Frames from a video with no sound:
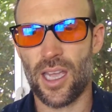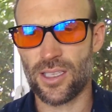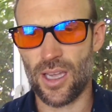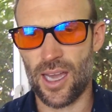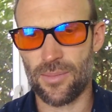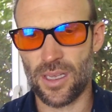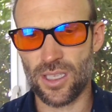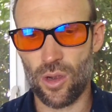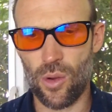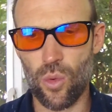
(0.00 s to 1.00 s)
Is, um, and
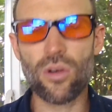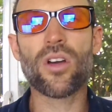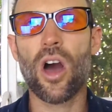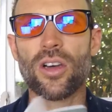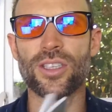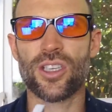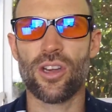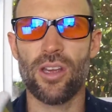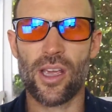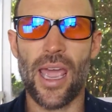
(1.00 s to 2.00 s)
so it will cost
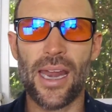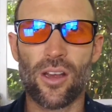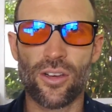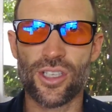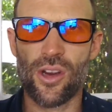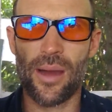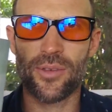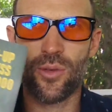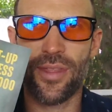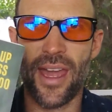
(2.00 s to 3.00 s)
you, it can cost you up
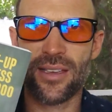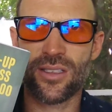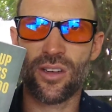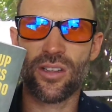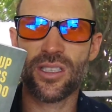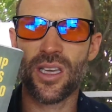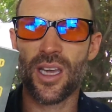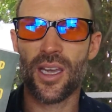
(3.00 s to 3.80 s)
to $1,000.